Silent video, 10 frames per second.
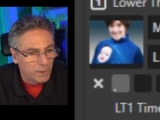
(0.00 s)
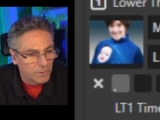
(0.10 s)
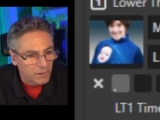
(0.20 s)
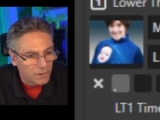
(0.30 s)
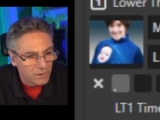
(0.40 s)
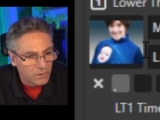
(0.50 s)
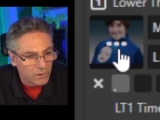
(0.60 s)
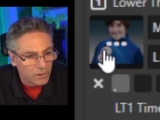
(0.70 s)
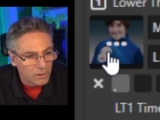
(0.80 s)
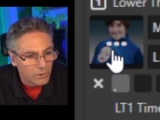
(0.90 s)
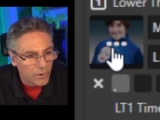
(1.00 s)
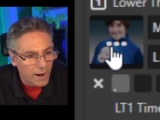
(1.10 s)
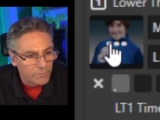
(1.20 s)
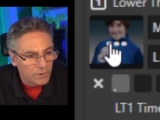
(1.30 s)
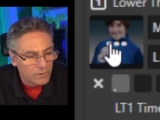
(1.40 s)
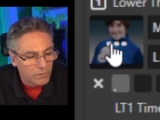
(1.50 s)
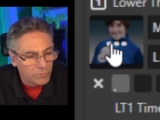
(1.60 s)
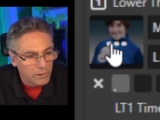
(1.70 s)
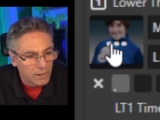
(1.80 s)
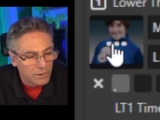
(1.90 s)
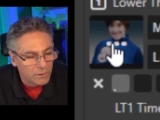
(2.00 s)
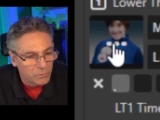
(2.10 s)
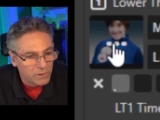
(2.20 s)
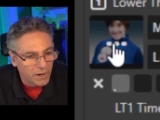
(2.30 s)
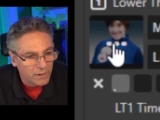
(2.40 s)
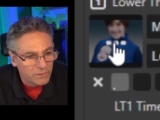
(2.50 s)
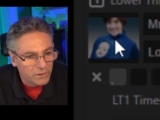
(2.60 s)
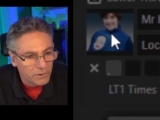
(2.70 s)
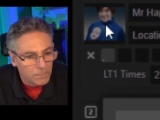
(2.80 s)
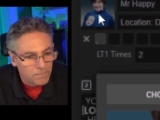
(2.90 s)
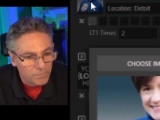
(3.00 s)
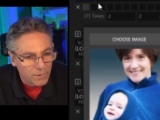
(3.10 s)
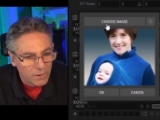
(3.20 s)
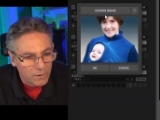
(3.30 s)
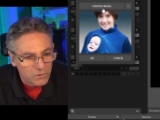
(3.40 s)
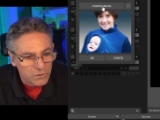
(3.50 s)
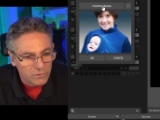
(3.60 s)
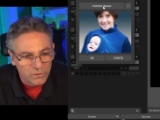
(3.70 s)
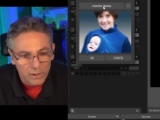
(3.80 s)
I'm going to click the graphic, the three dots here, choose